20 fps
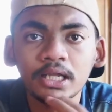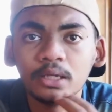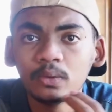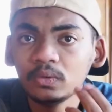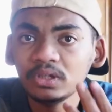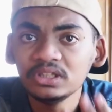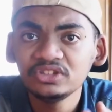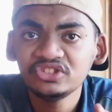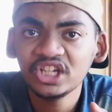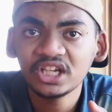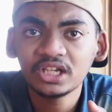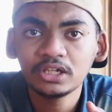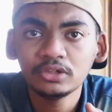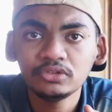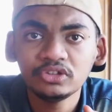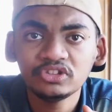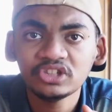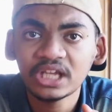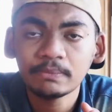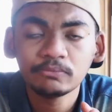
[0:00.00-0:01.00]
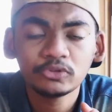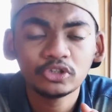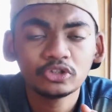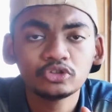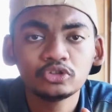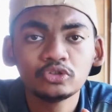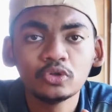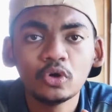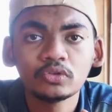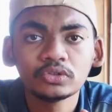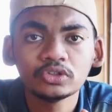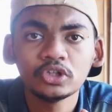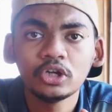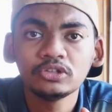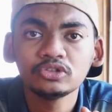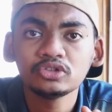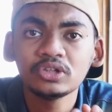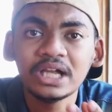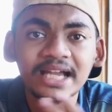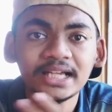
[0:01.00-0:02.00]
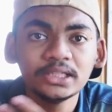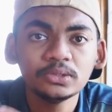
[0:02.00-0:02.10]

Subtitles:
Well, check out the Samsung stores also as